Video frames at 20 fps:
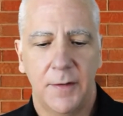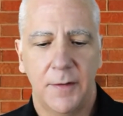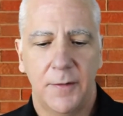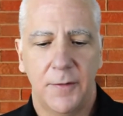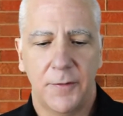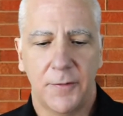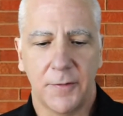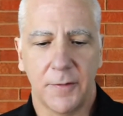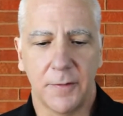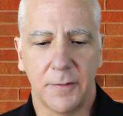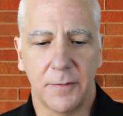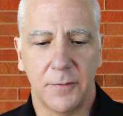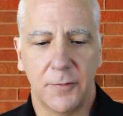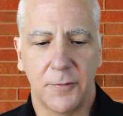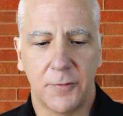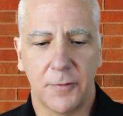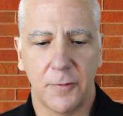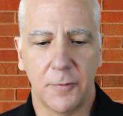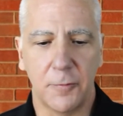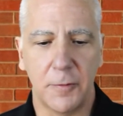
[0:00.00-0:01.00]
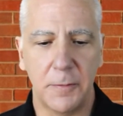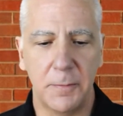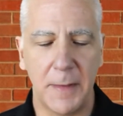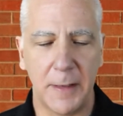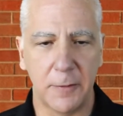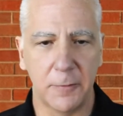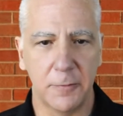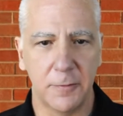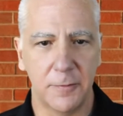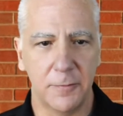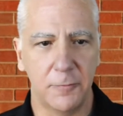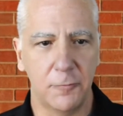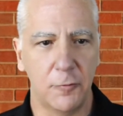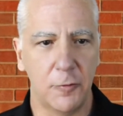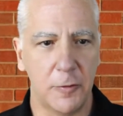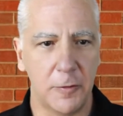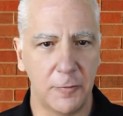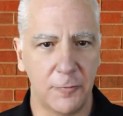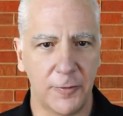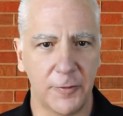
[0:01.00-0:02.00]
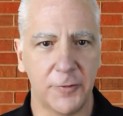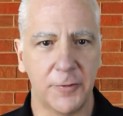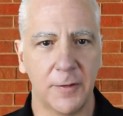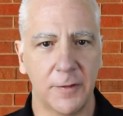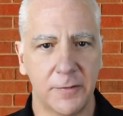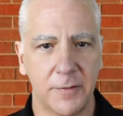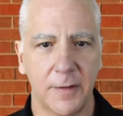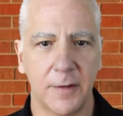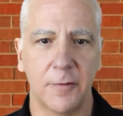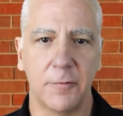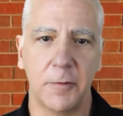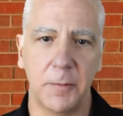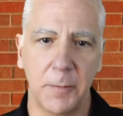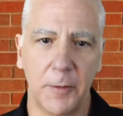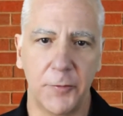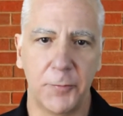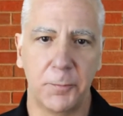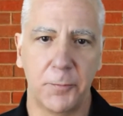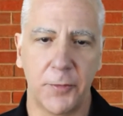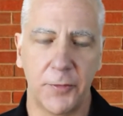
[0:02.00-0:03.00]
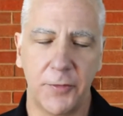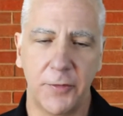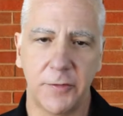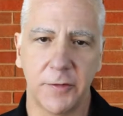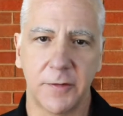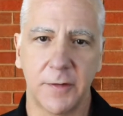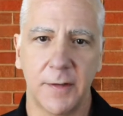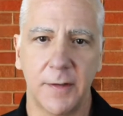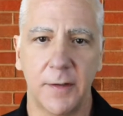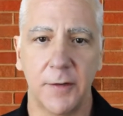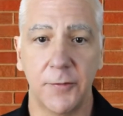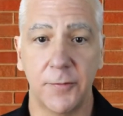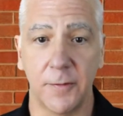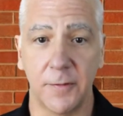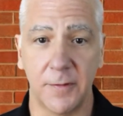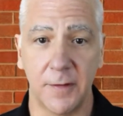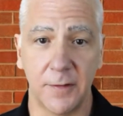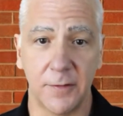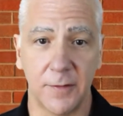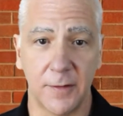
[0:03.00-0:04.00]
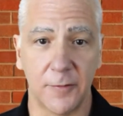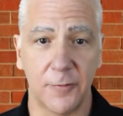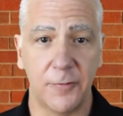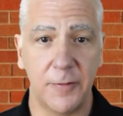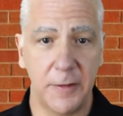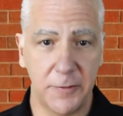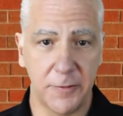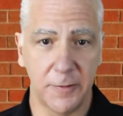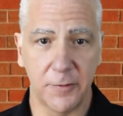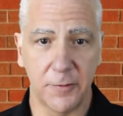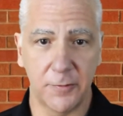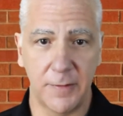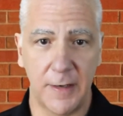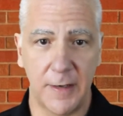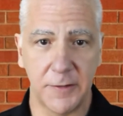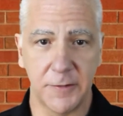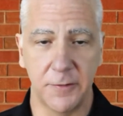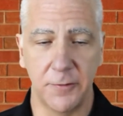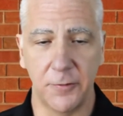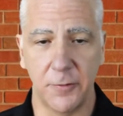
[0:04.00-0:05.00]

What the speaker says: So we facilitated remote procedure calls for things like feature extraction.